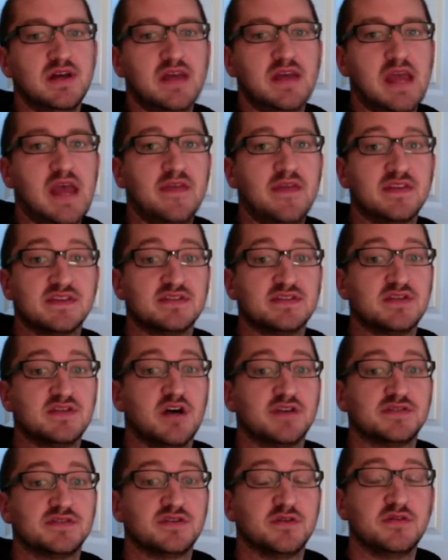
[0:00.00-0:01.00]
and this is
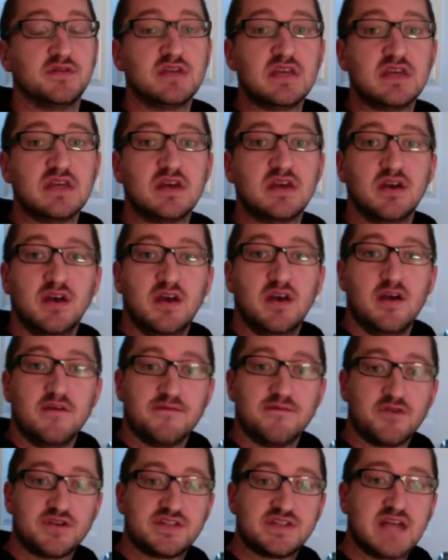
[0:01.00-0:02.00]
also the
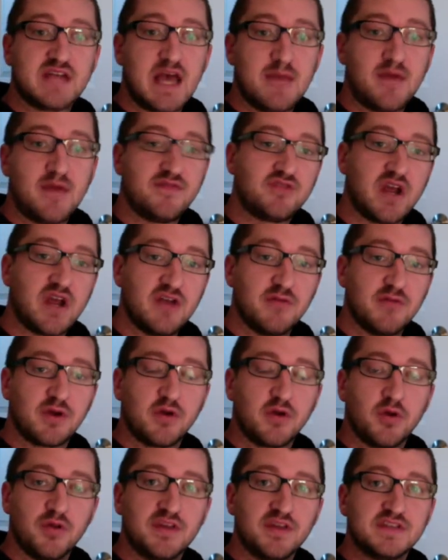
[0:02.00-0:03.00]
first time I've tried to
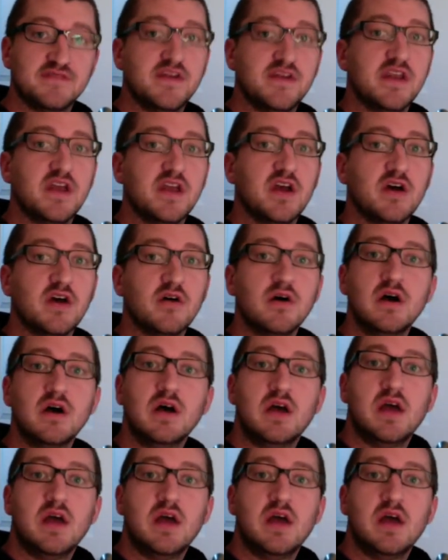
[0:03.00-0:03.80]
record this video,